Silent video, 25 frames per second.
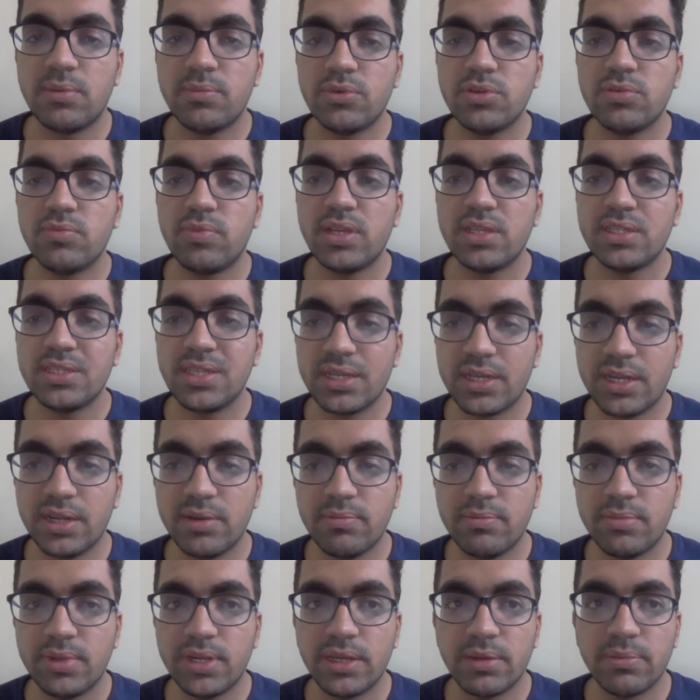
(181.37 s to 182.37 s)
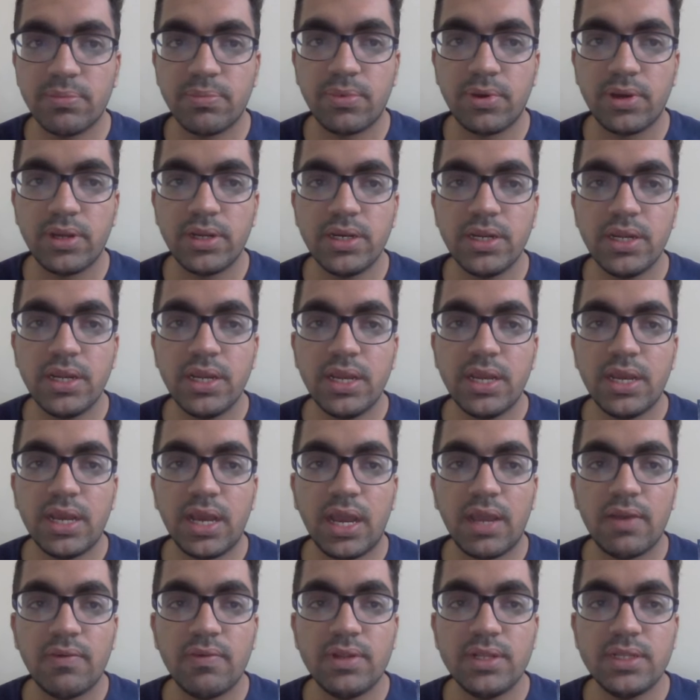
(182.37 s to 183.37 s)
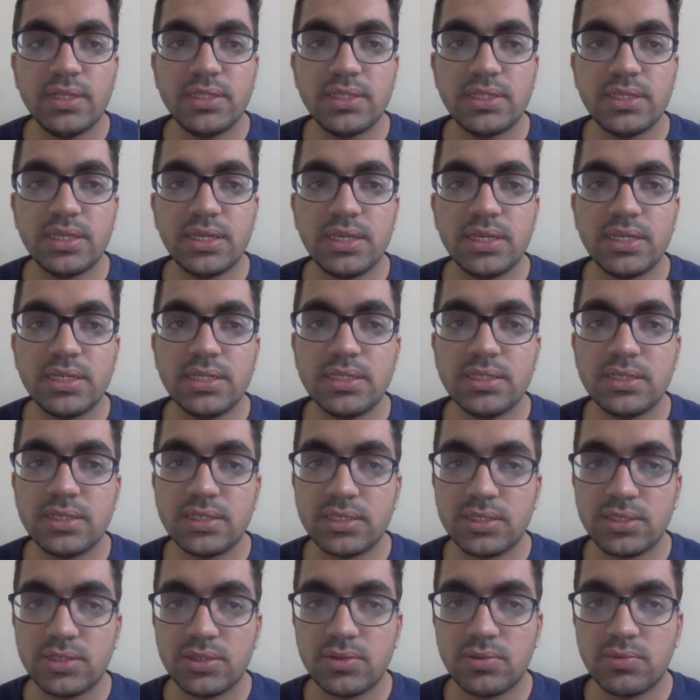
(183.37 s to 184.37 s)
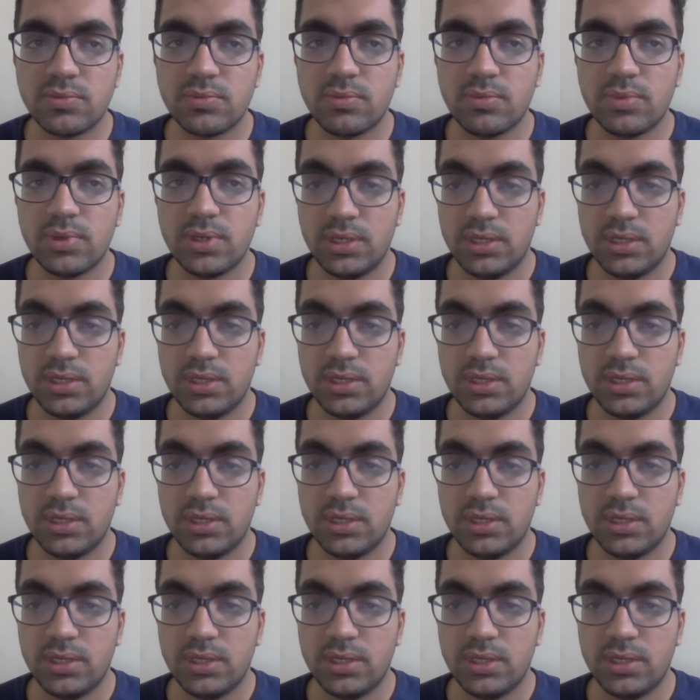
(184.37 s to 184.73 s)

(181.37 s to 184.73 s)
to my second breakpoint, I will say is resume.